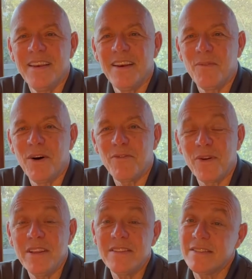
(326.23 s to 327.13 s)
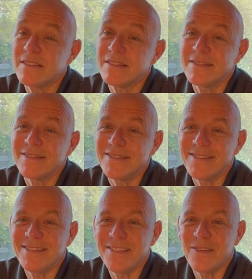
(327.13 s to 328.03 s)
Well, friends,
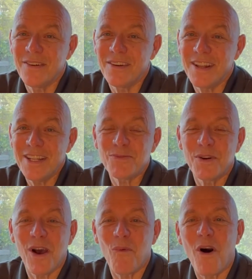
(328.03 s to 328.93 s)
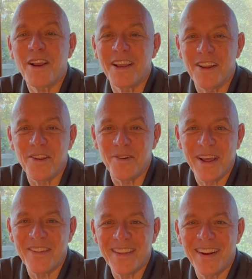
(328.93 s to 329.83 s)
at least we're not walking alone
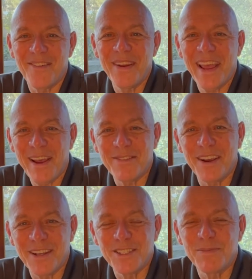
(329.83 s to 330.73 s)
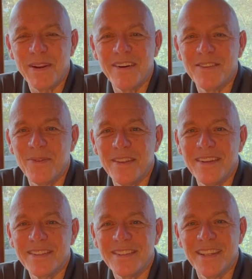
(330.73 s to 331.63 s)
out there. We have God's Spirit with
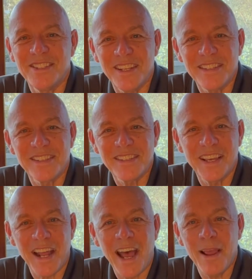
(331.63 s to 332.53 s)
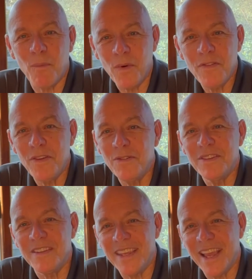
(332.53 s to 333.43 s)
us. And Jesus said, I am with you
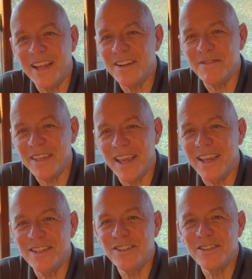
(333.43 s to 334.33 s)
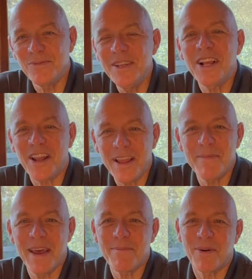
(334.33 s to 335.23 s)
to the end of the age. We
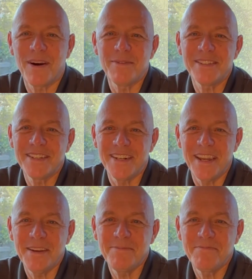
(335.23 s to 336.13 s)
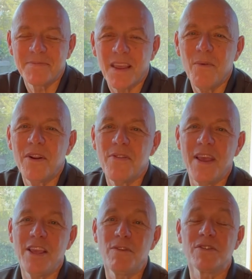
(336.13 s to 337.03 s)
claim that promise today. I want to
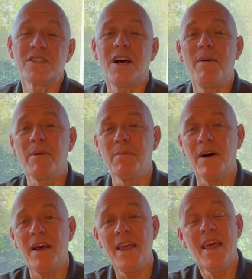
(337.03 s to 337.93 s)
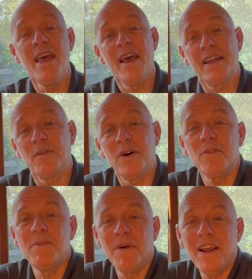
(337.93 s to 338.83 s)
thank you for stopping by. And I want to
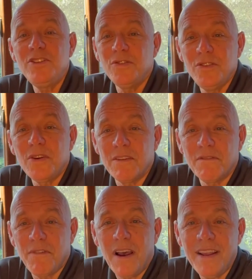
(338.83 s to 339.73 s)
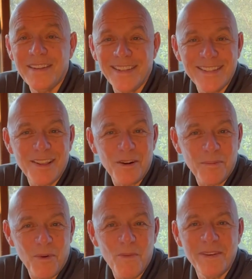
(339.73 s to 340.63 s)
remind you, you can find these little
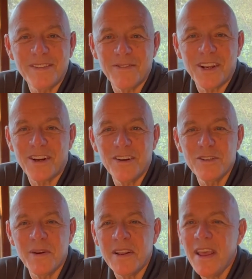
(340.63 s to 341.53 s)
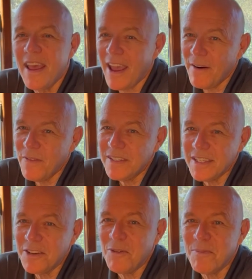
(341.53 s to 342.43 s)
moments of encouragement every
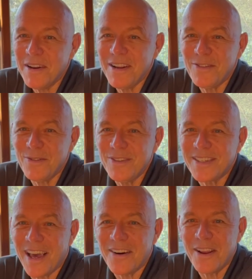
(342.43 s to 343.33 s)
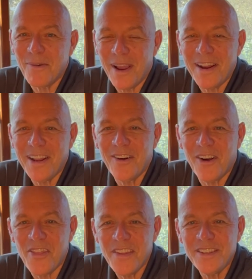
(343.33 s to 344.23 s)
single Monday through Saturday right here
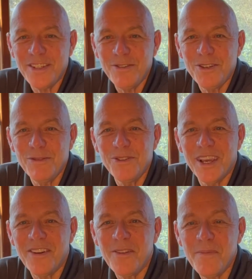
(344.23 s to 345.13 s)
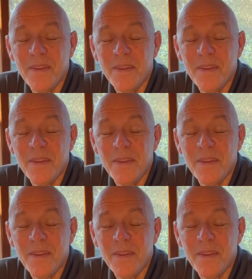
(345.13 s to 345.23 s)
on this YouTube channel.